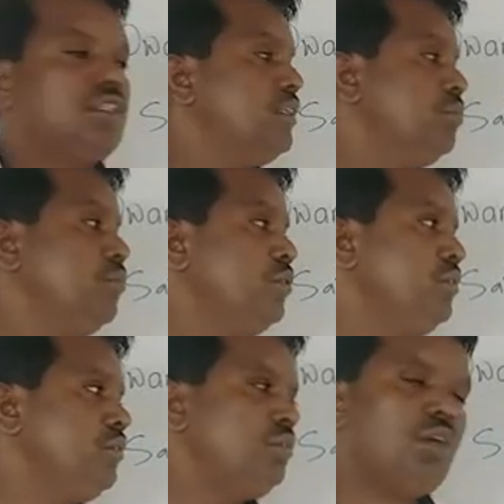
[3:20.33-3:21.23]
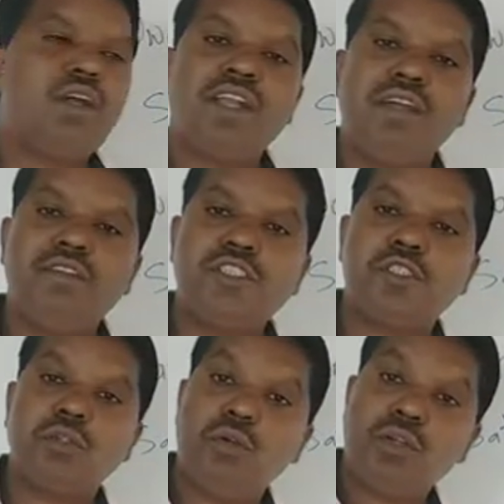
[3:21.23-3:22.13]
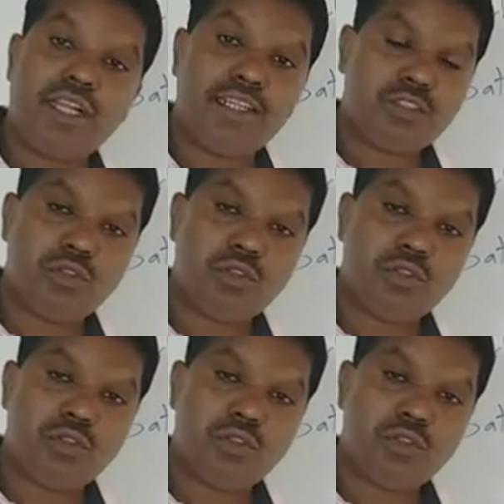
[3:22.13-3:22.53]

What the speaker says: The moon do not have its own light.